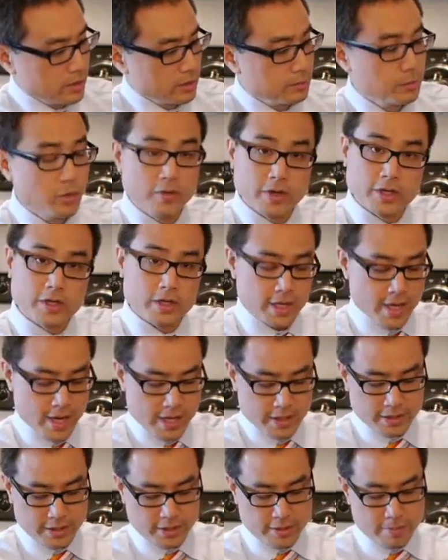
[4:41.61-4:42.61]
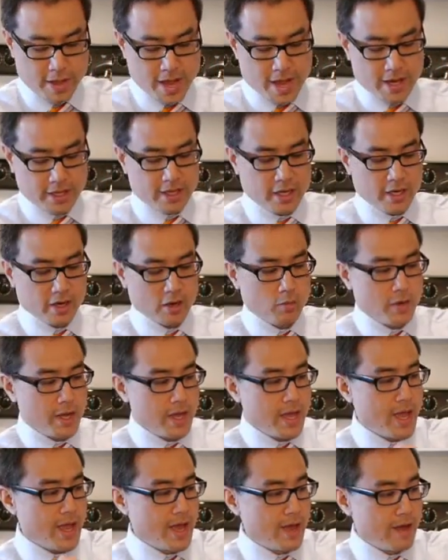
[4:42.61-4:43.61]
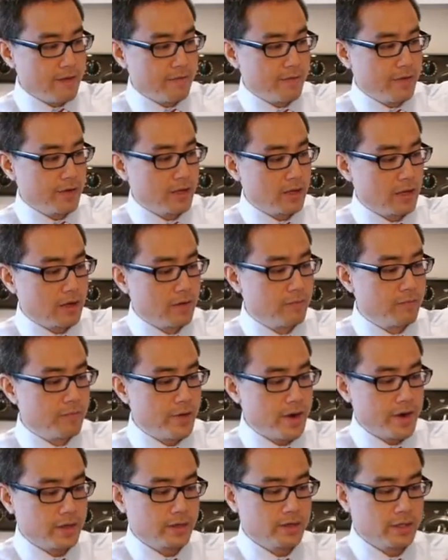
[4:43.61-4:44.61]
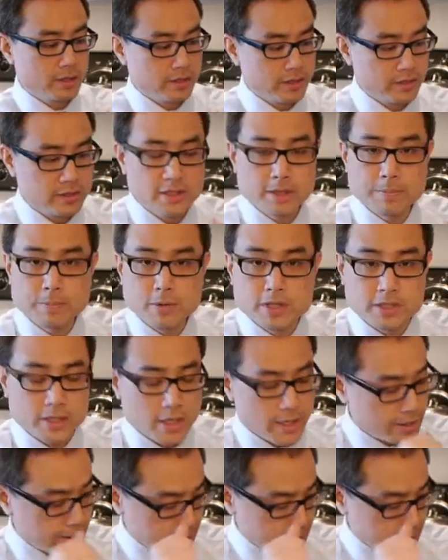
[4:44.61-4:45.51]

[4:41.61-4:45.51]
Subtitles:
moving again to the back here, we have the zippers on